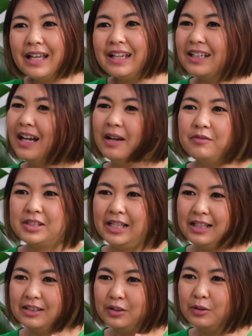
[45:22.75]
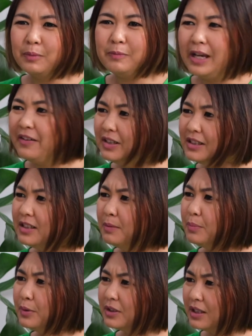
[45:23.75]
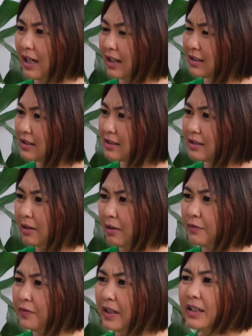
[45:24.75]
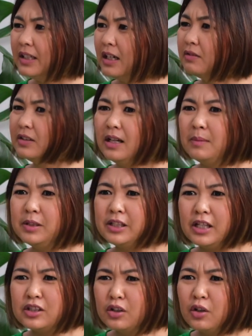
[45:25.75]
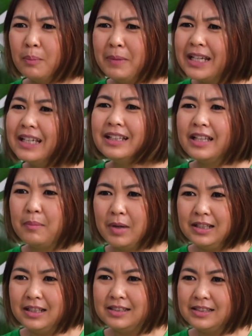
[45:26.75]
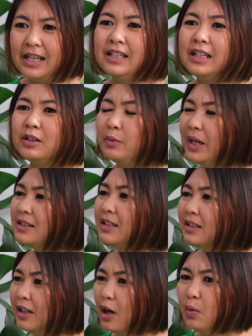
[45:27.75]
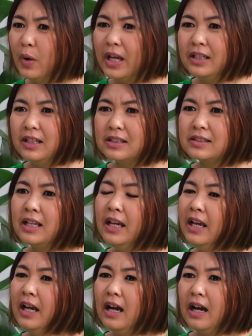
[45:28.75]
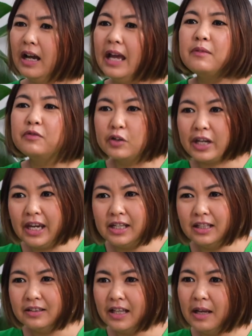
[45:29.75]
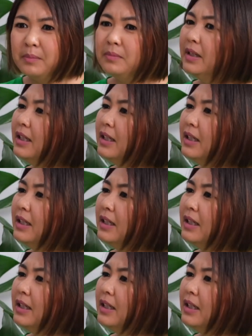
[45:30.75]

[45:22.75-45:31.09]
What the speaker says: like I've said, you know, very simple tasks, filling out the application or making them understanding, raising the awareness, advocating them,